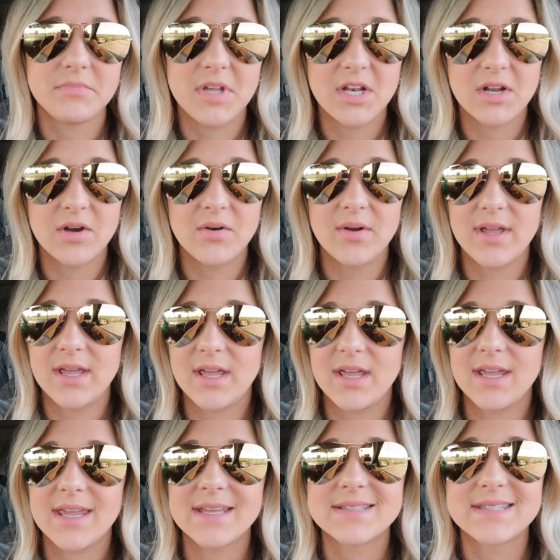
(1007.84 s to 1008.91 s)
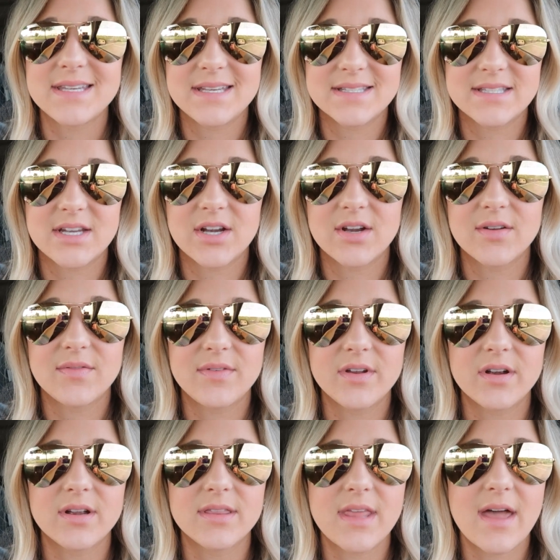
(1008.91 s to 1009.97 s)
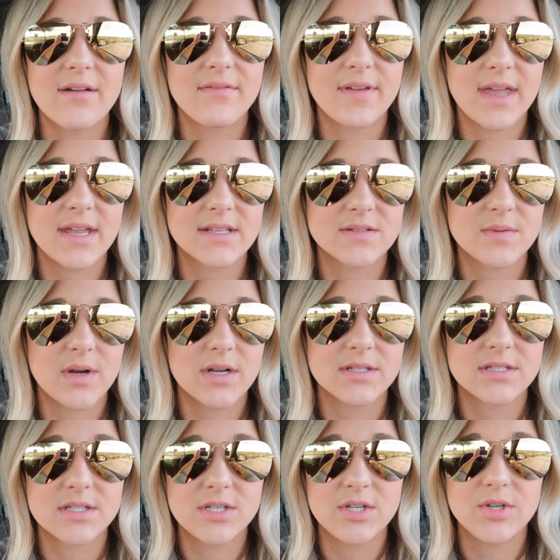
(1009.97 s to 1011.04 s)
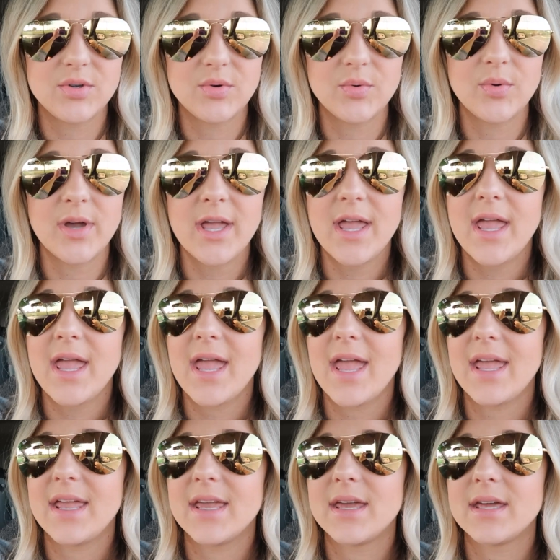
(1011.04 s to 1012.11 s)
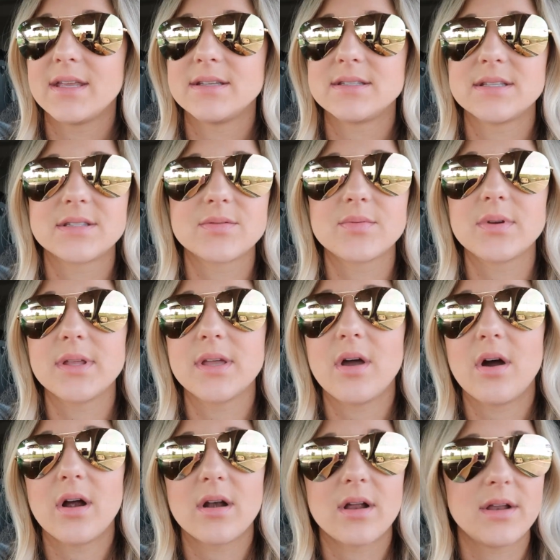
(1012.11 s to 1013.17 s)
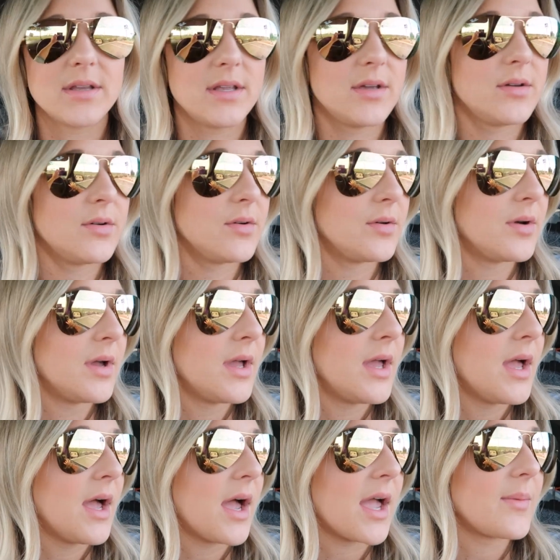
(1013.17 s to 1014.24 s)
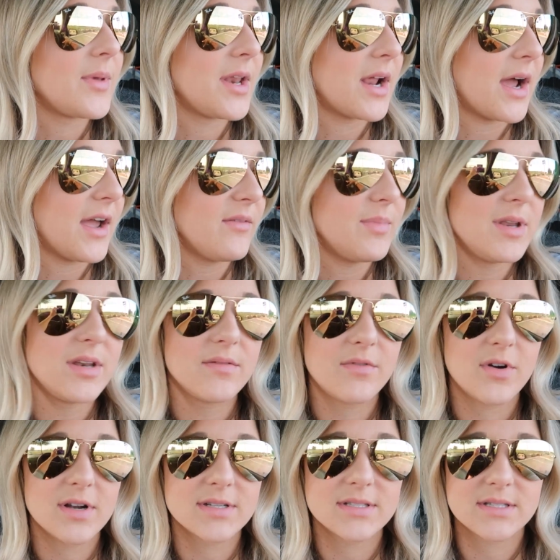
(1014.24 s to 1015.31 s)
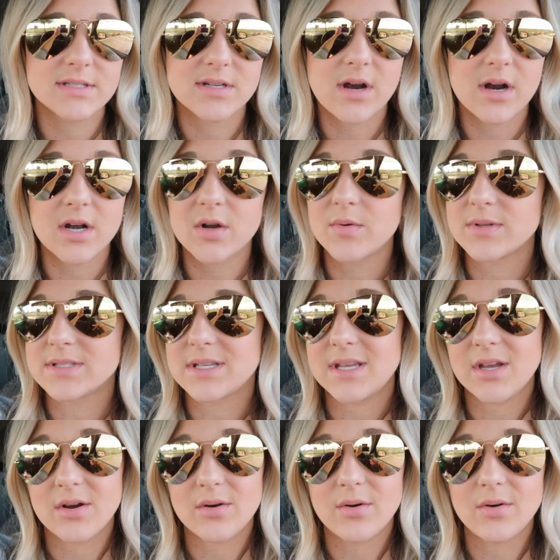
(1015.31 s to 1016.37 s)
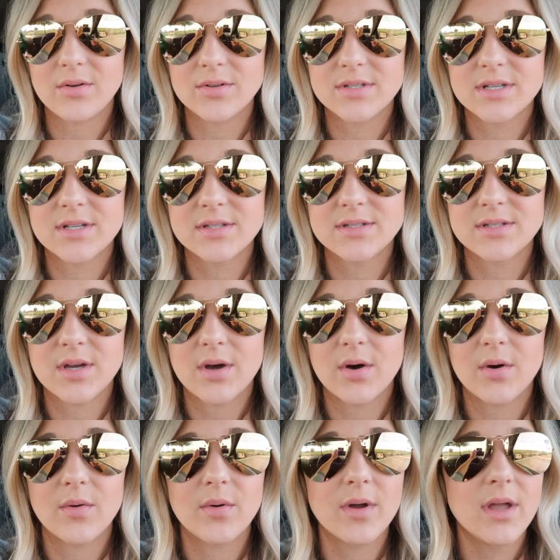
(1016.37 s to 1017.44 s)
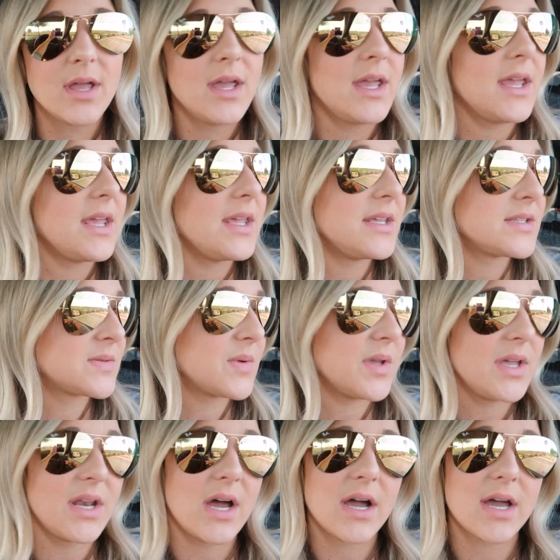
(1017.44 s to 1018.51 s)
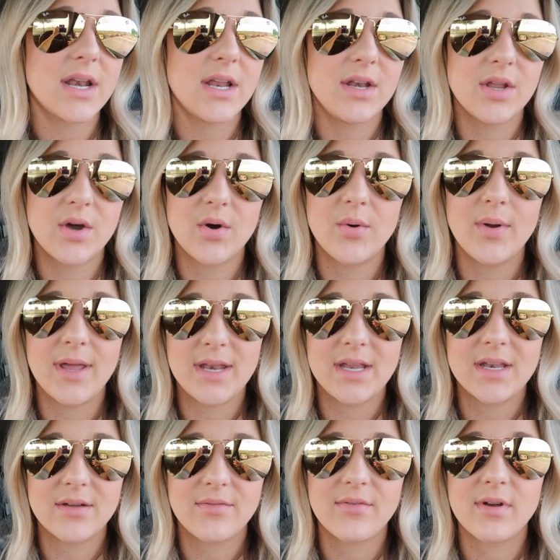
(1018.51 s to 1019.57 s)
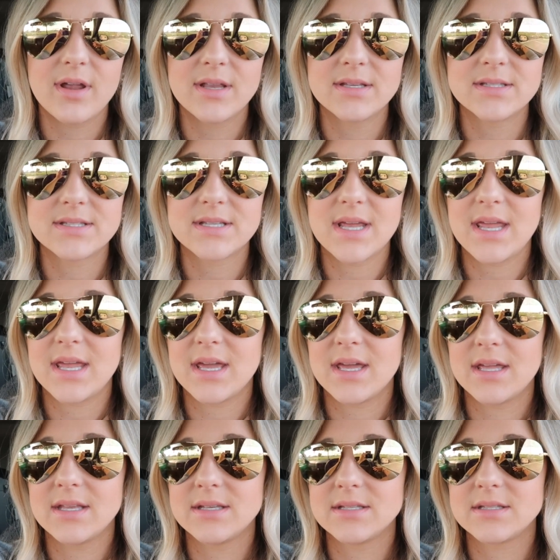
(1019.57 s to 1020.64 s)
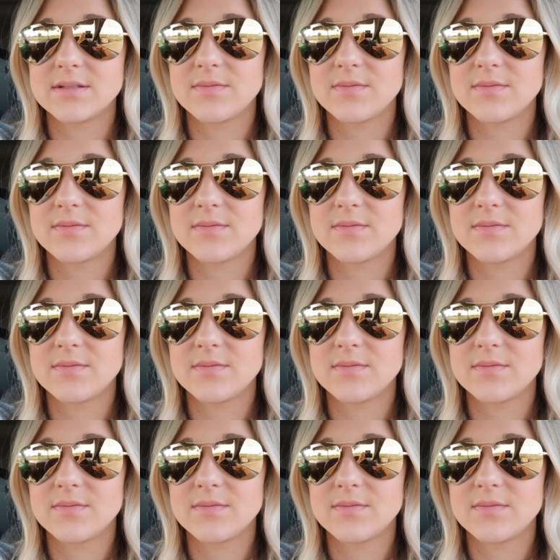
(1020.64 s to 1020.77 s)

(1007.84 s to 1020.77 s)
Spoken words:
you know, it gets easier if you're in that phase where it's new and it's really hard on you. I mean, I've been divorced since Carter was a year old, so he's really not gonna know any different. And